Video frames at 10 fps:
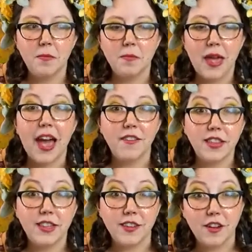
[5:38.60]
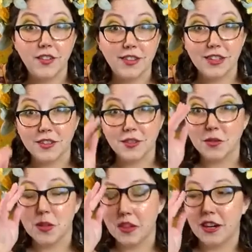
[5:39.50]
having these conversations
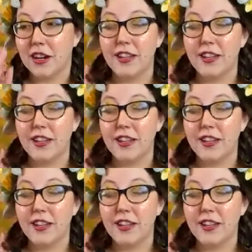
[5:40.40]
with her.